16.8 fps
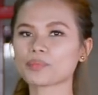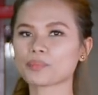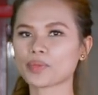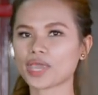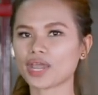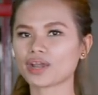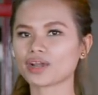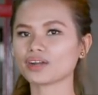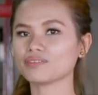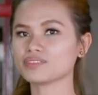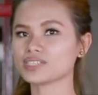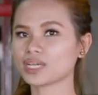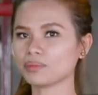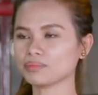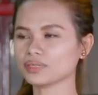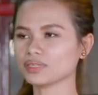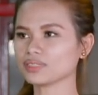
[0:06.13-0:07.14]
a pair of
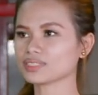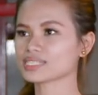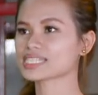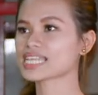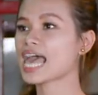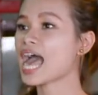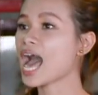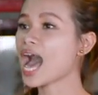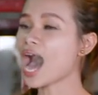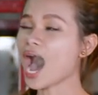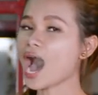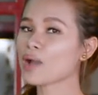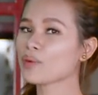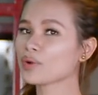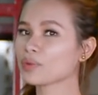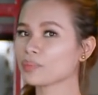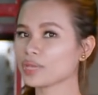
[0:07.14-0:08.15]
dumbbells.
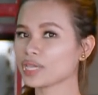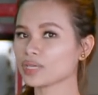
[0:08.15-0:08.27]
I will be